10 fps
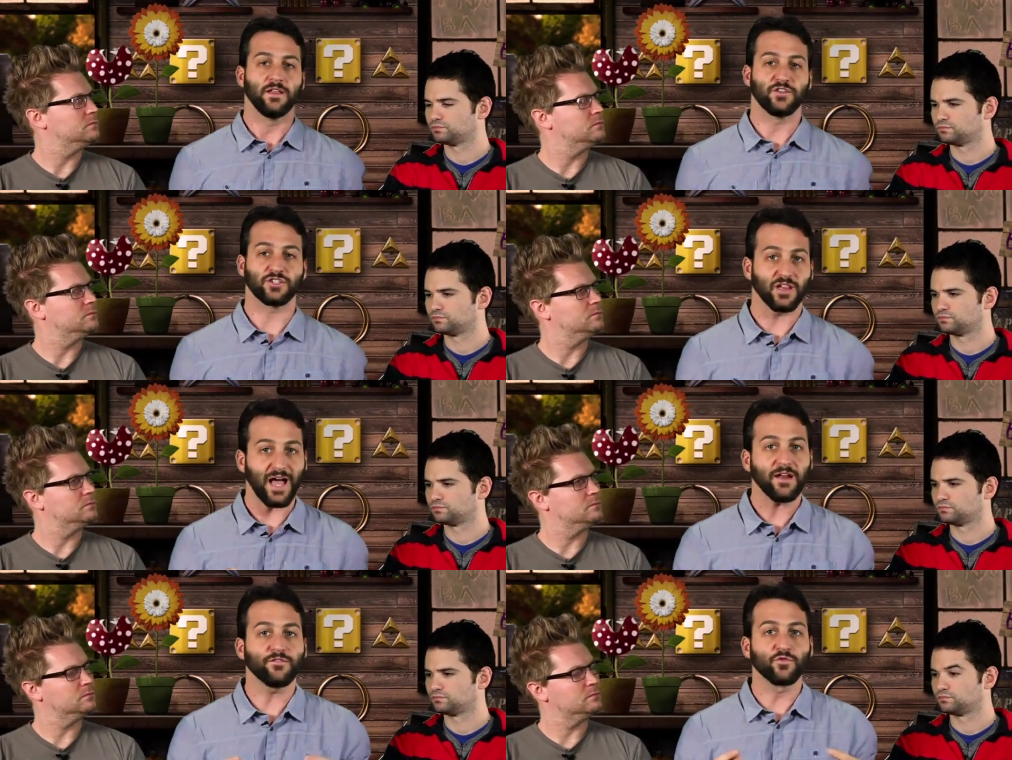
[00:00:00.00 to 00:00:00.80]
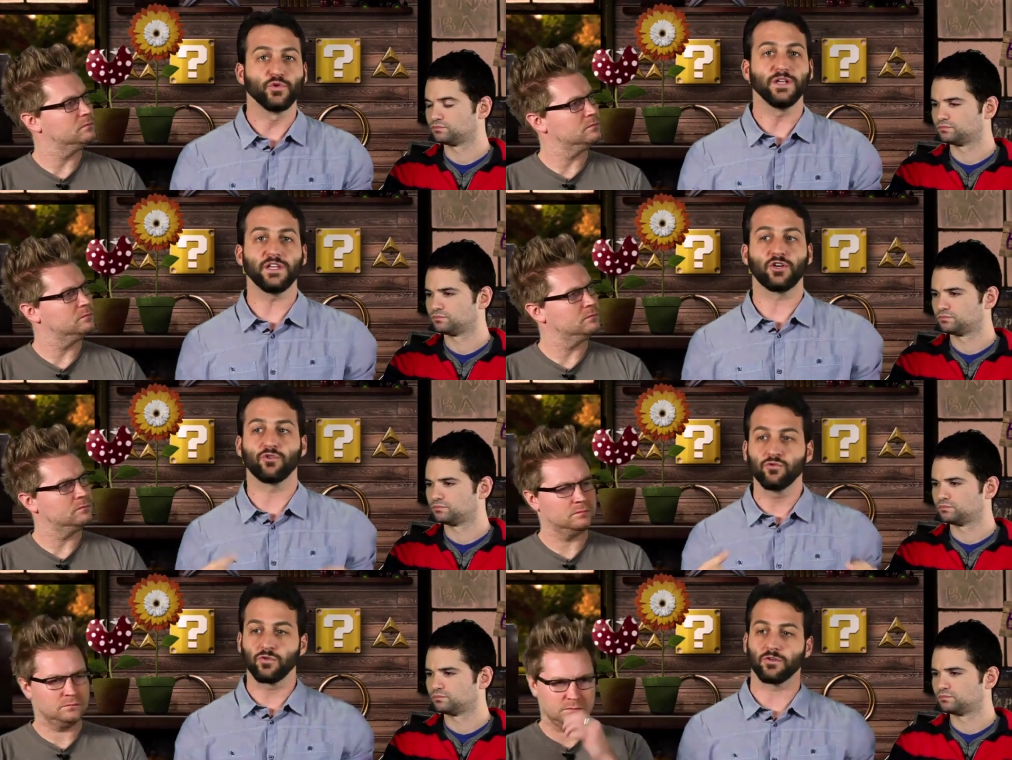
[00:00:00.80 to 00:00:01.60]
Speaker 1: There's a lot of really
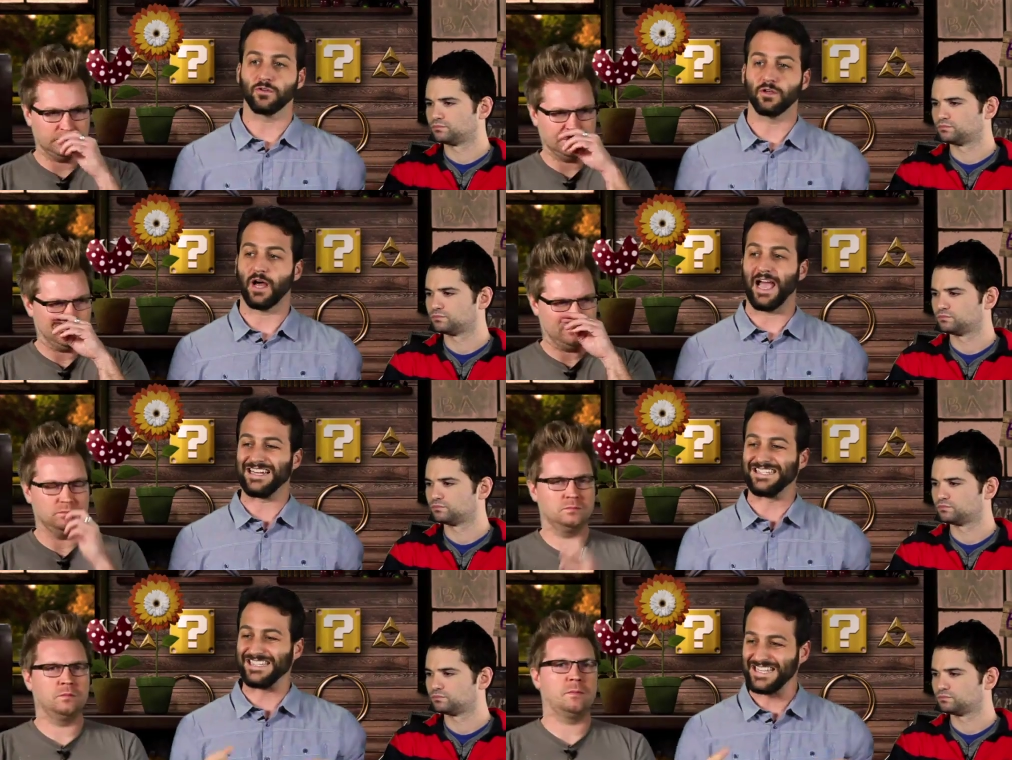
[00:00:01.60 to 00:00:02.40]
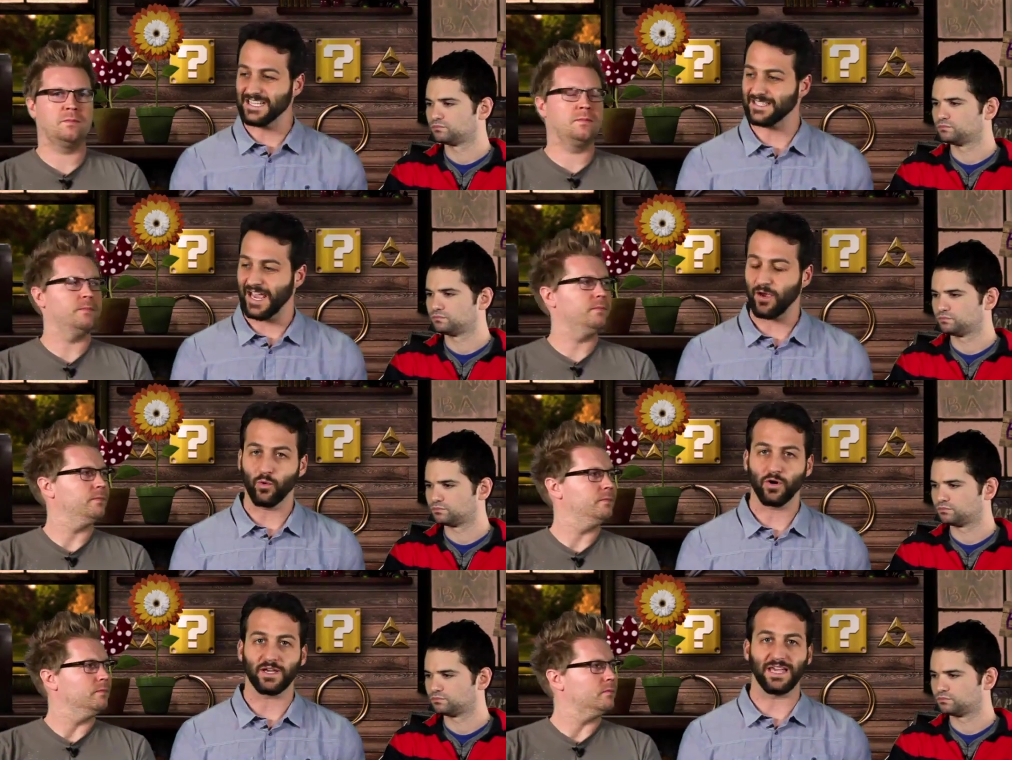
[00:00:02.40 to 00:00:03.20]
cool ideas at
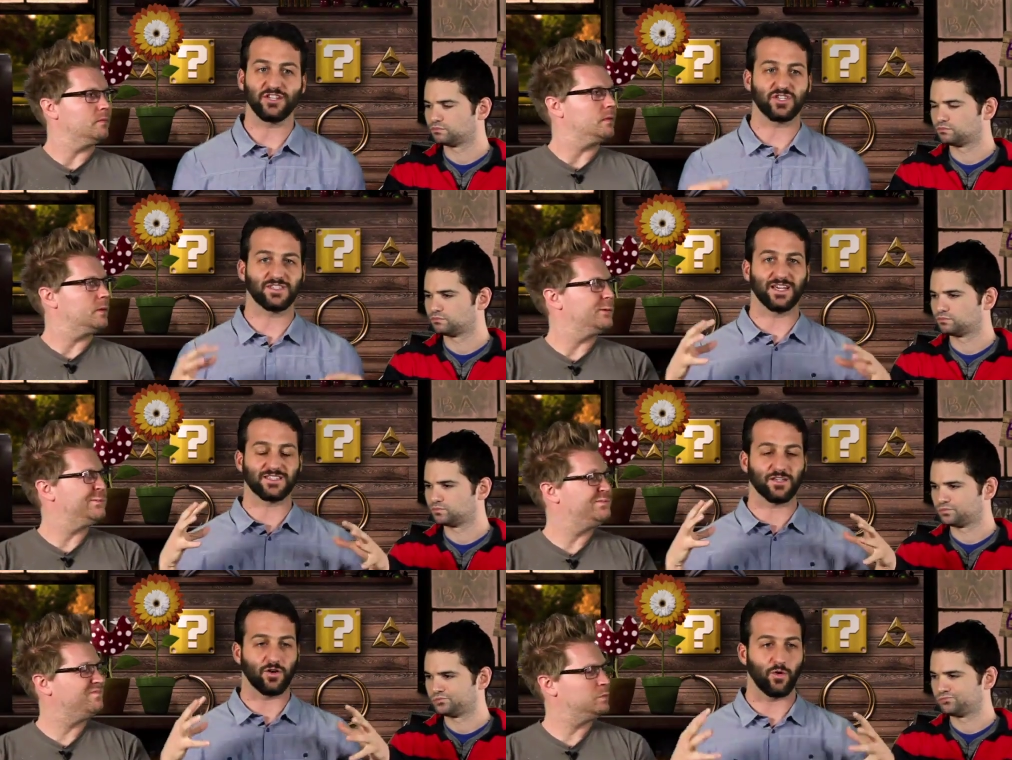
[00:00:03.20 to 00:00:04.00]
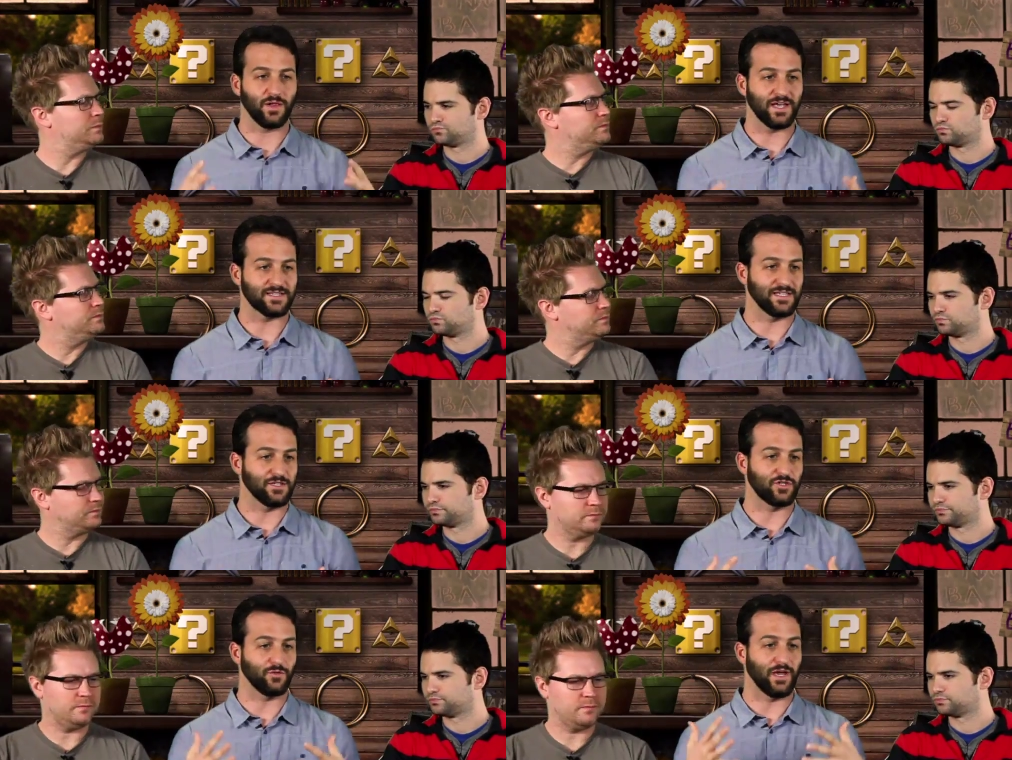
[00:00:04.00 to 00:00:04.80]
work. It just doesn't coalesce
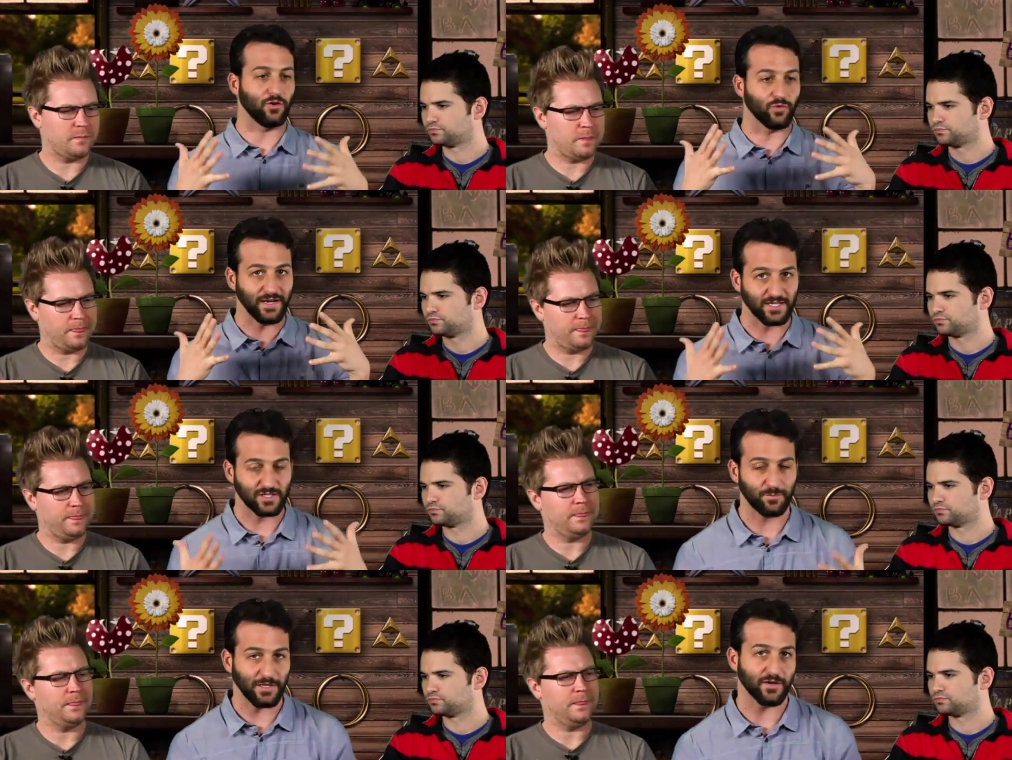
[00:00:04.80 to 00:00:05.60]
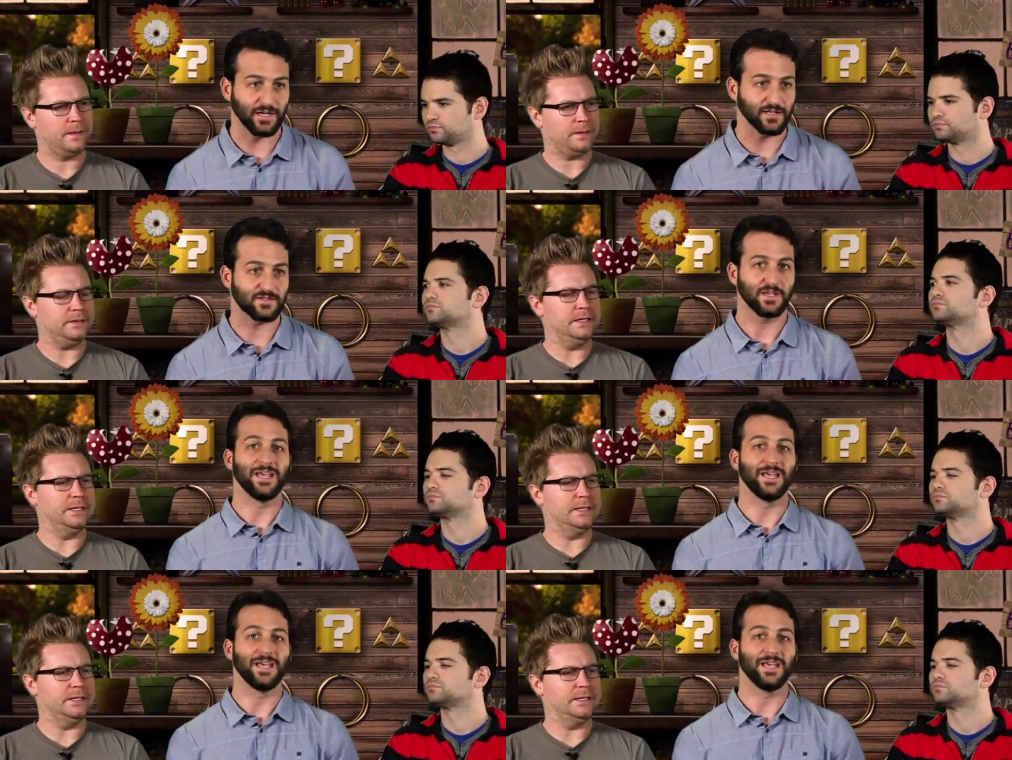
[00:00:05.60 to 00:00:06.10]
into a great experience